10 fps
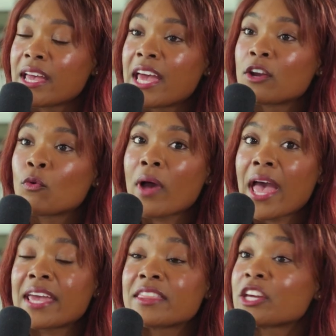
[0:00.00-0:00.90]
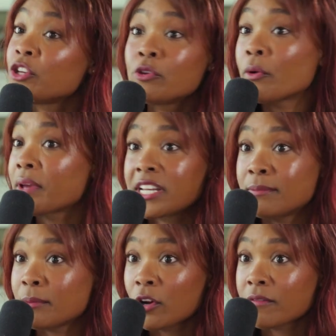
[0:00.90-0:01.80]
in a way that you don't get to
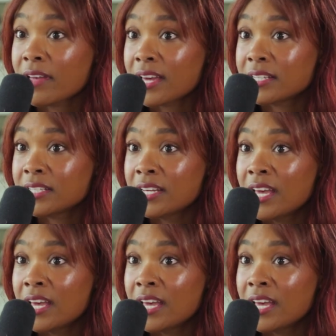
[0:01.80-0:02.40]
be perfect.